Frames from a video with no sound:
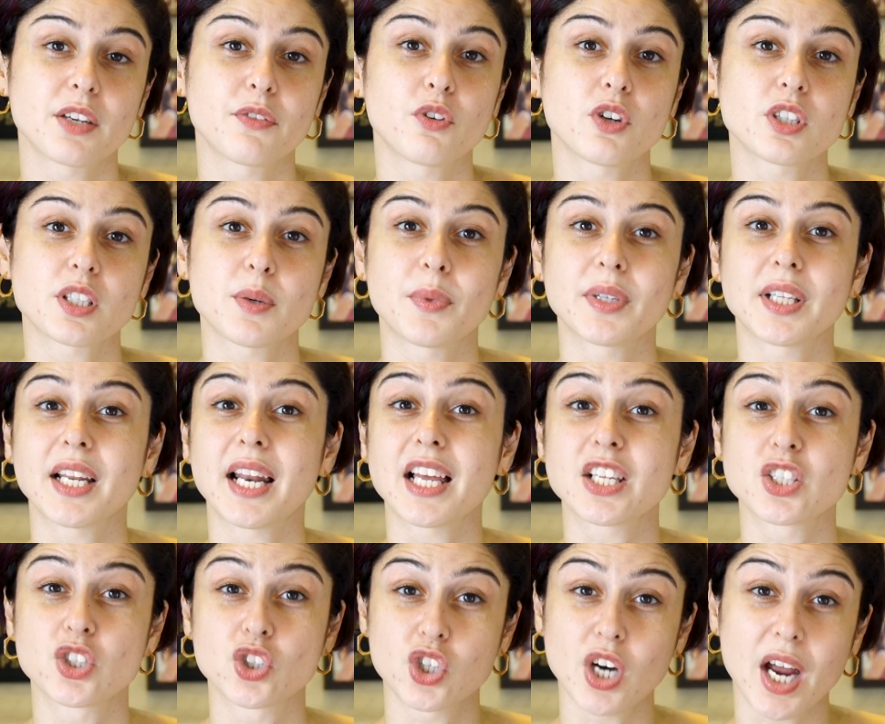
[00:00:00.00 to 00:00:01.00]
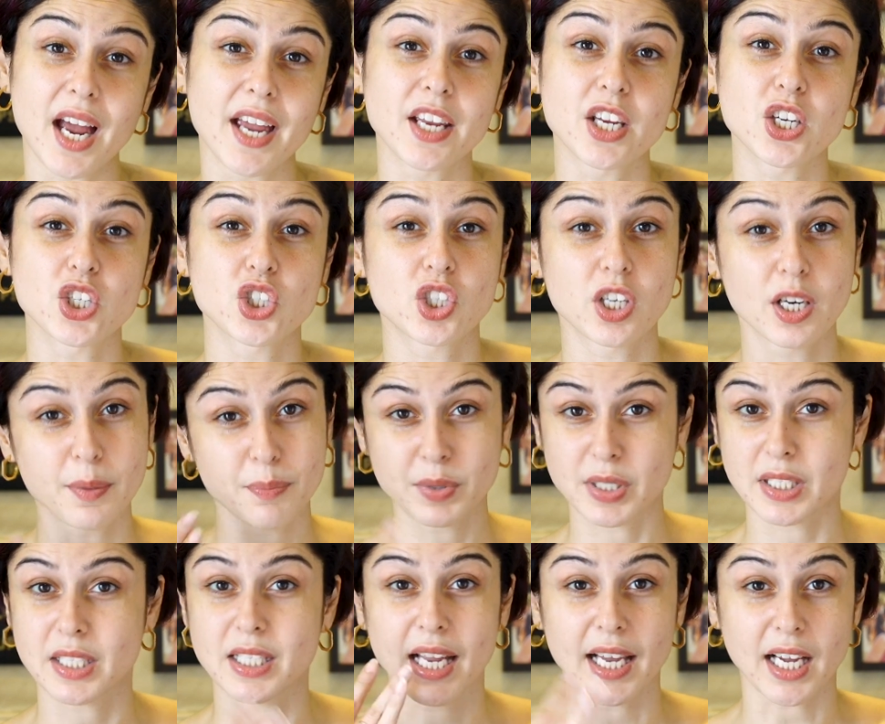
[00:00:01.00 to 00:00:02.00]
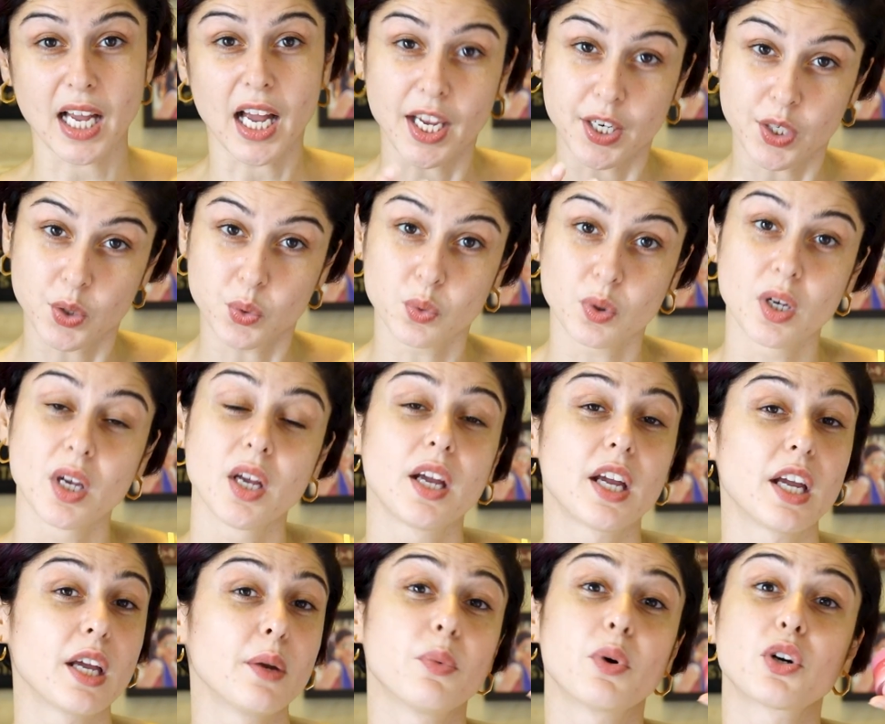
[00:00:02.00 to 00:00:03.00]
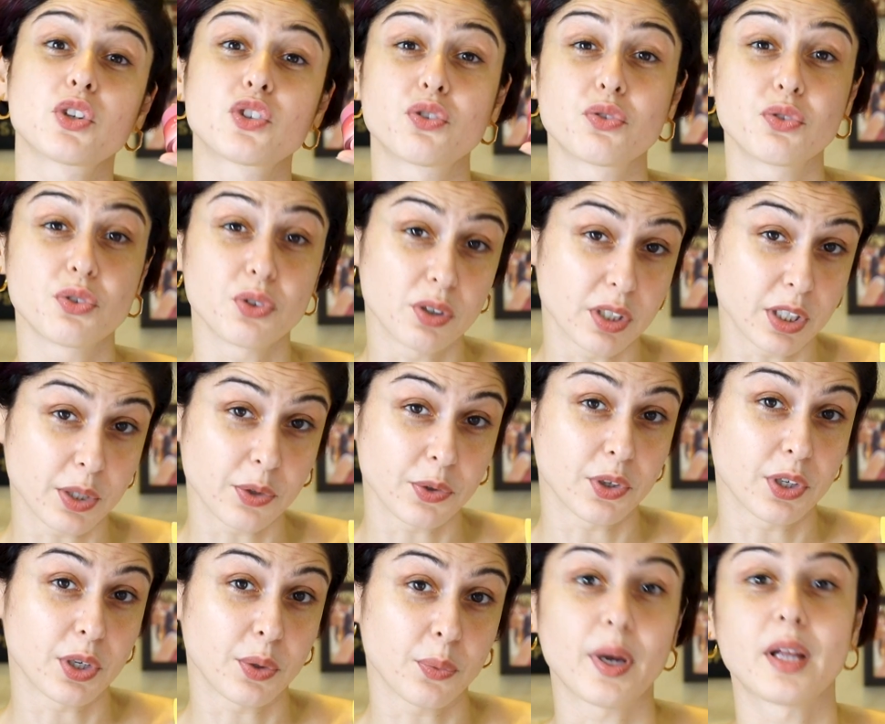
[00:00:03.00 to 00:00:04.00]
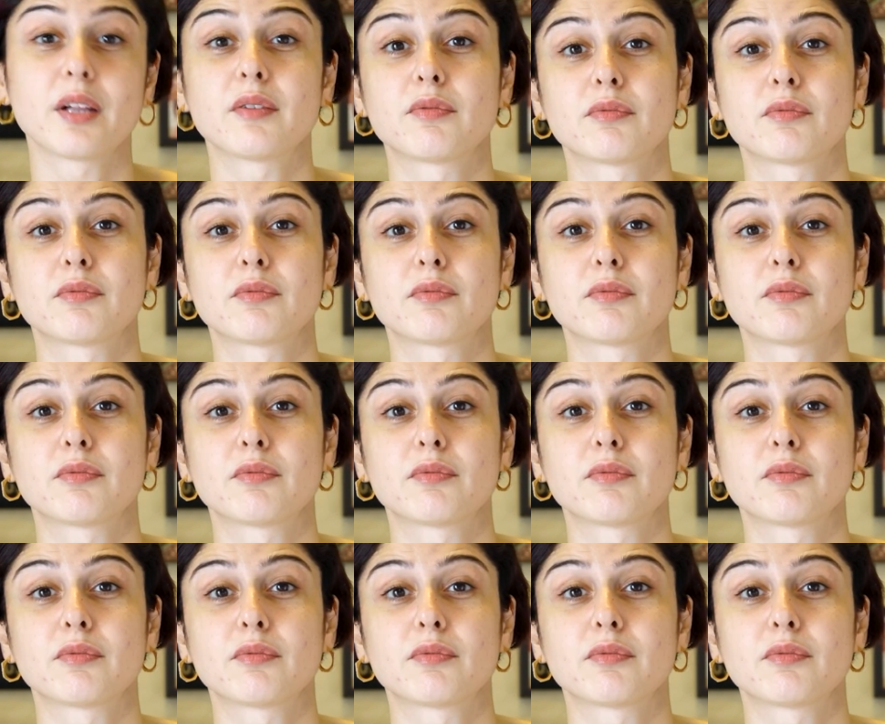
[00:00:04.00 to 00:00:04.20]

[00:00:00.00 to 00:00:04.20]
If you're someone that has dryish lips like I do, it works really, really well.